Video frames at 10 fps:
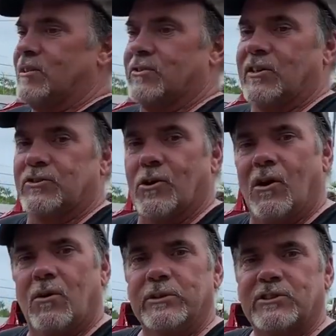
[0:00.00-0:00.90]
There's
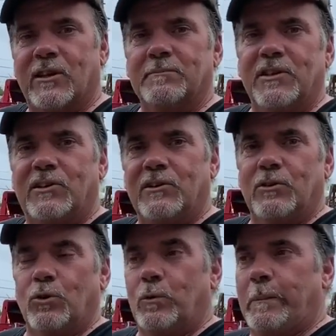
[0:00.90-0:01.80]
always something to
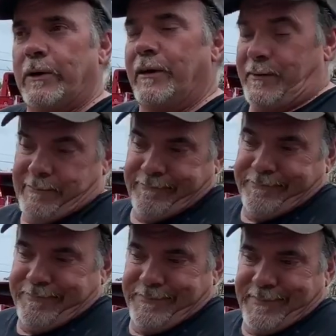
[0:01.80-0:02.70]
do, but
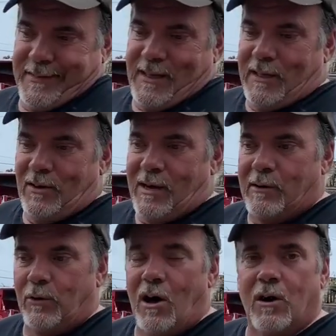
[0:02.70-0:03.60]
I
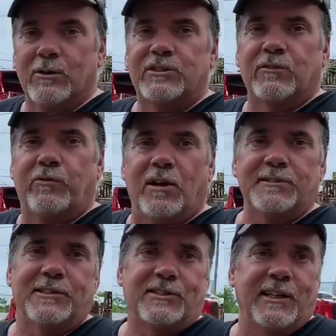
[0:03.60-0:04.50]
will always default
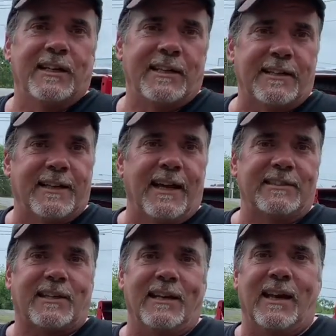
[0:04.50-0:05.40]
to sitting at the
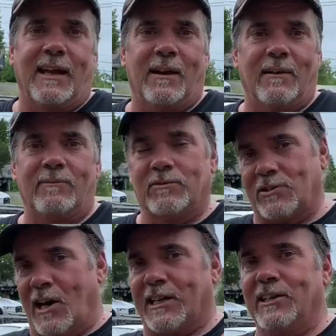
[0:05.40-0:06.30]
desk and
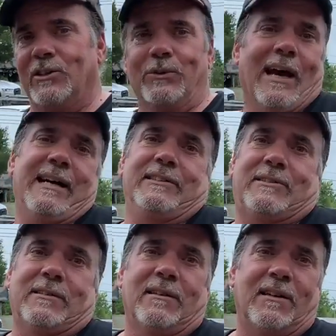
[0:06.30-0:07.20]
talking to you
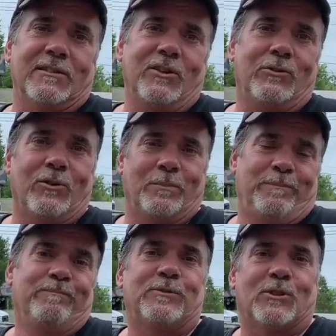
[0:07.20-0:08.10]
guys on YouTube.
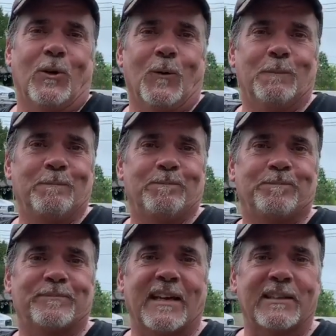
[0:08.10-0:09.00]
So
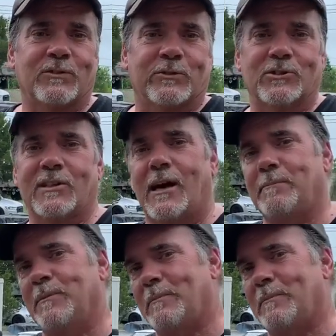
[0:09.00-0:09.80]
thanks for stopping